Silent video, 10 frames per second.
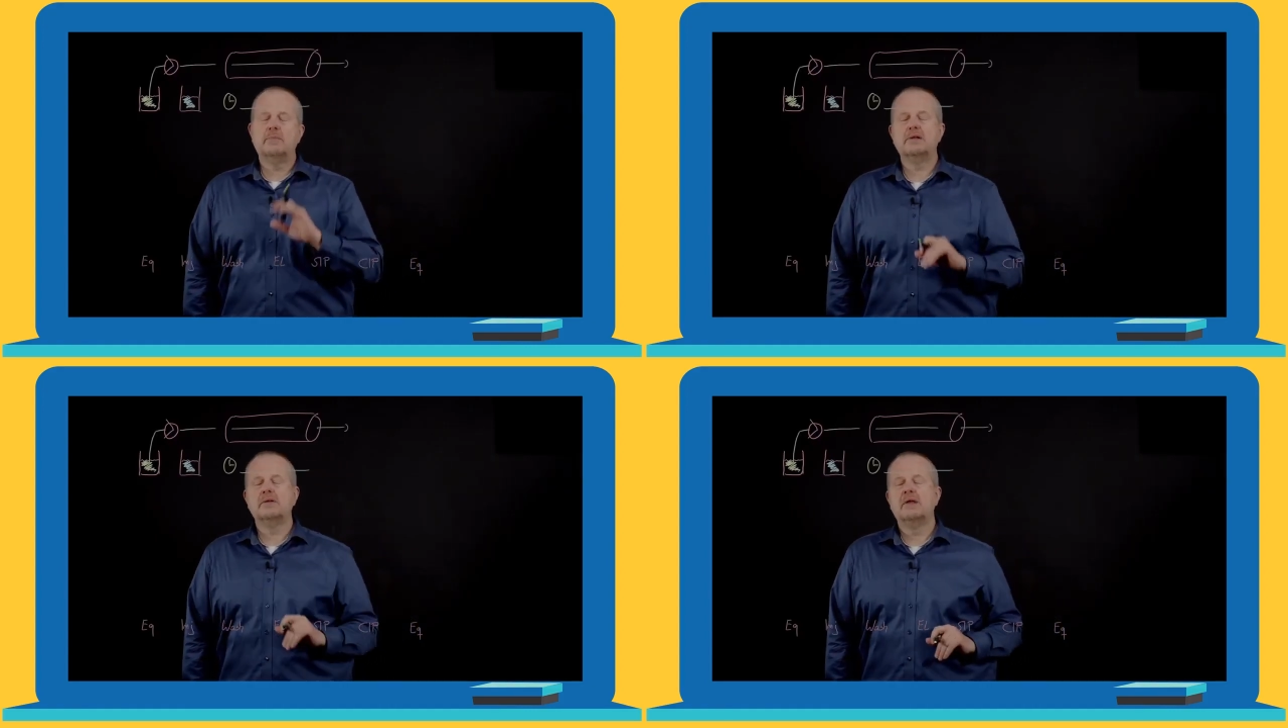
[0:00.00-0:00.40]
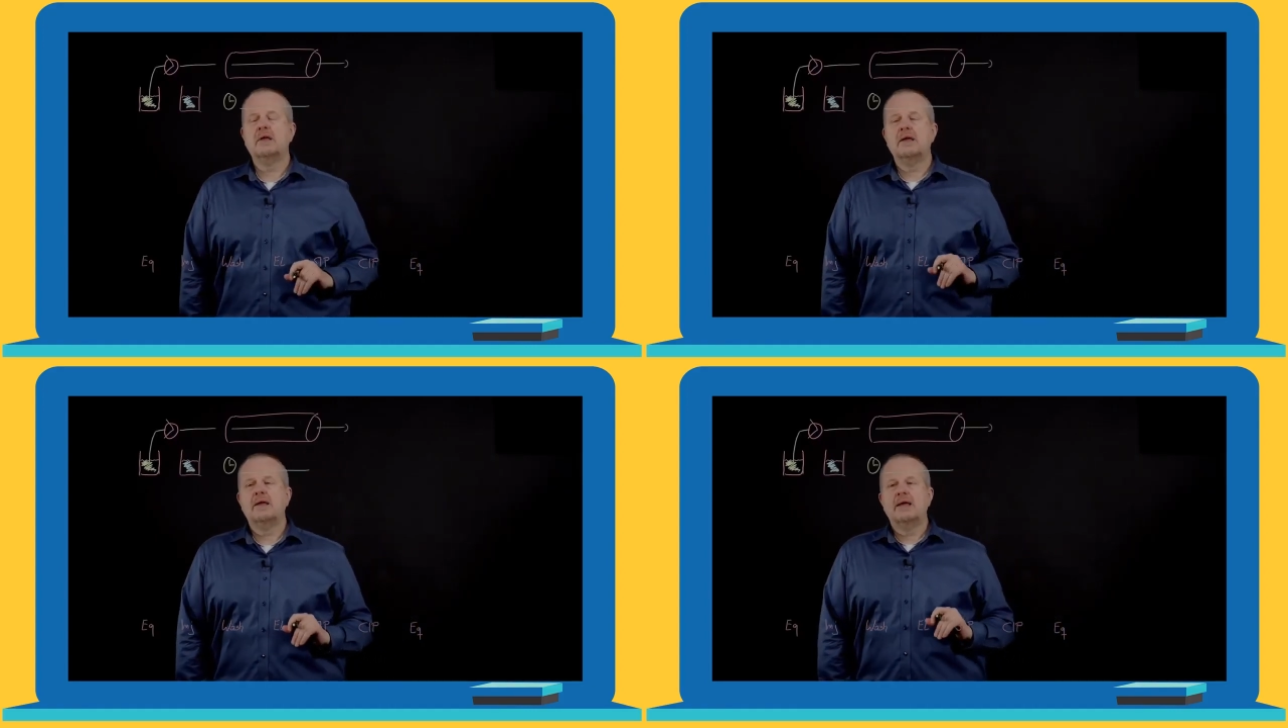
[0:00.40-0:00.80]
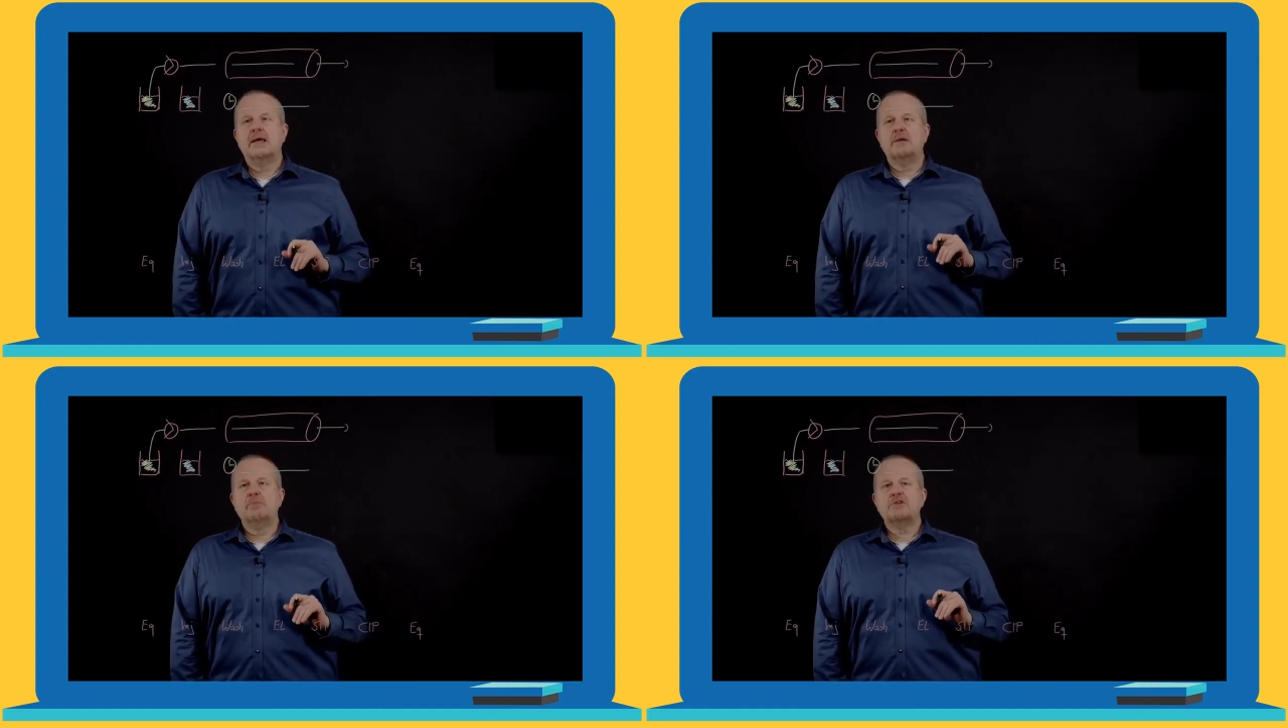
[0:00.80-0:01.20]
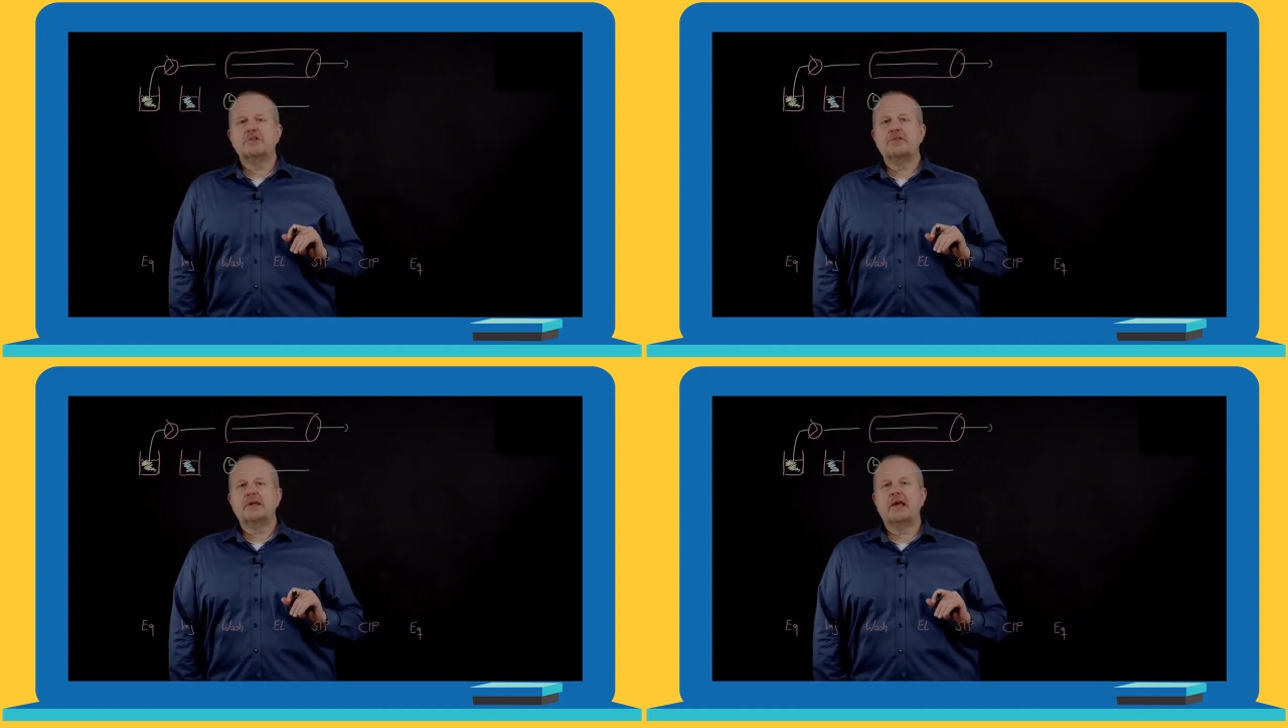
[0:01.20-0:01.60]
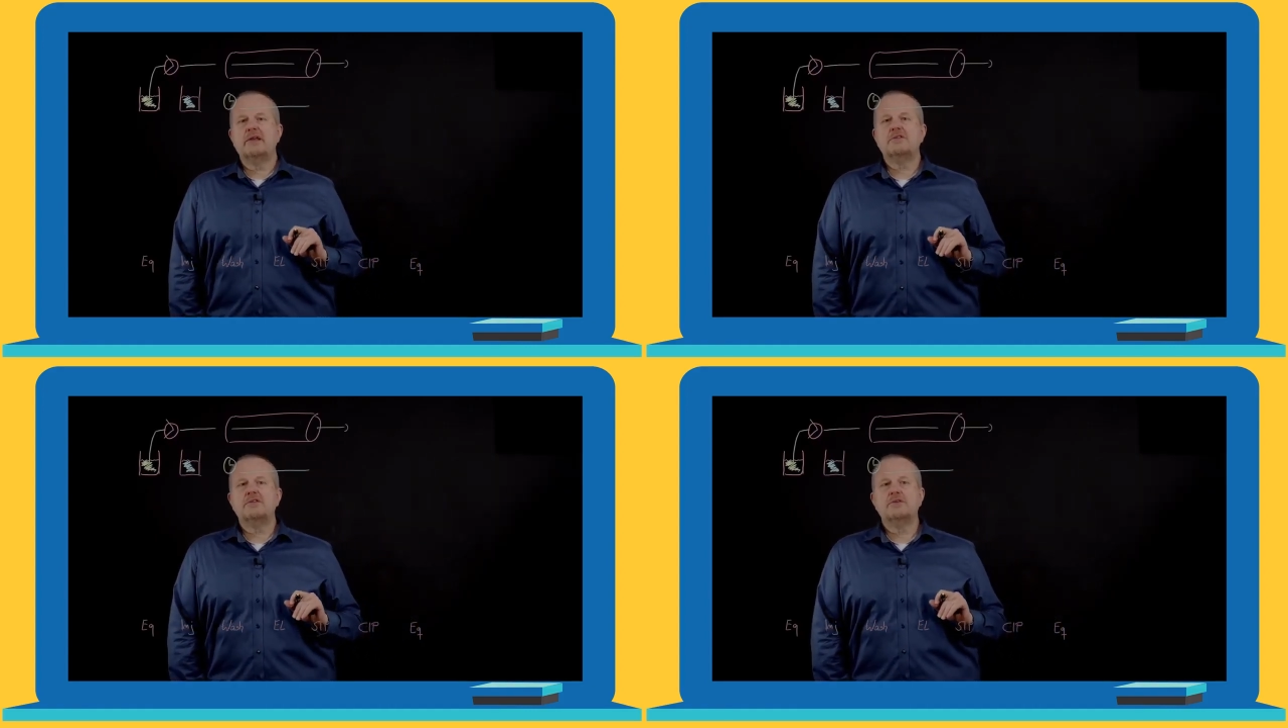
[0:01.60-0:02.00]
But in most of the
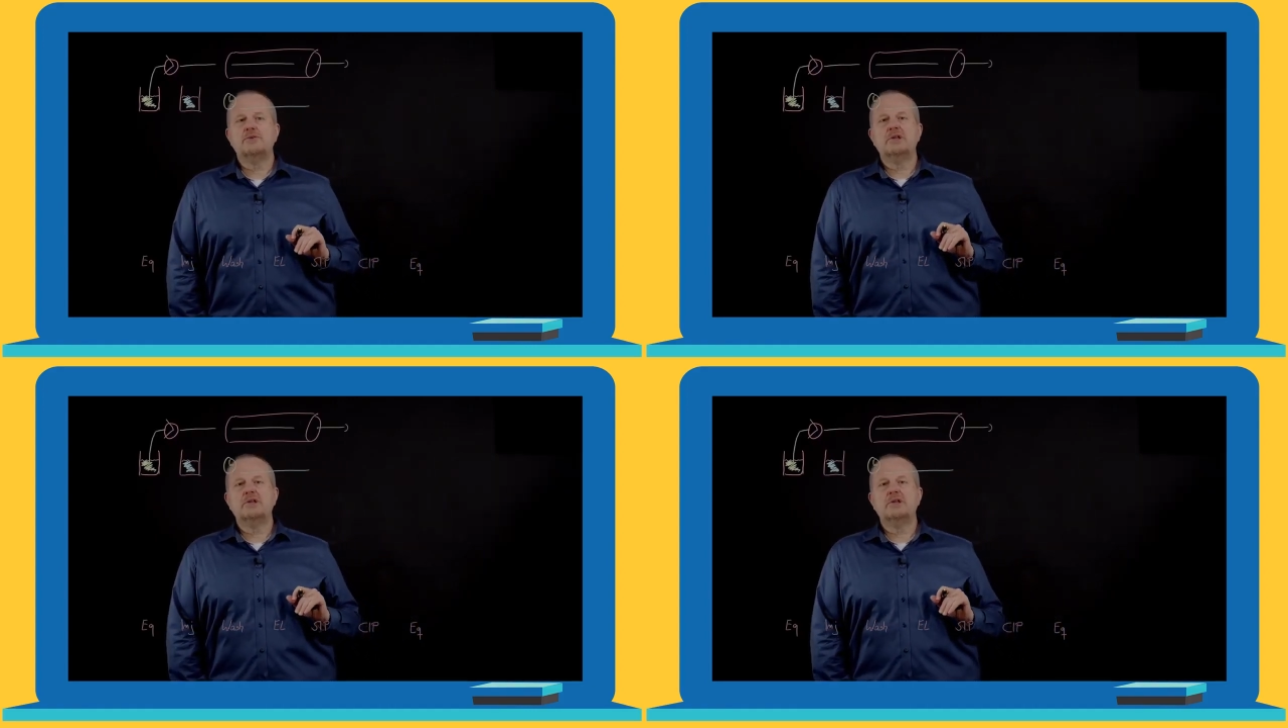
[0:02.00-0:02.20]
cases,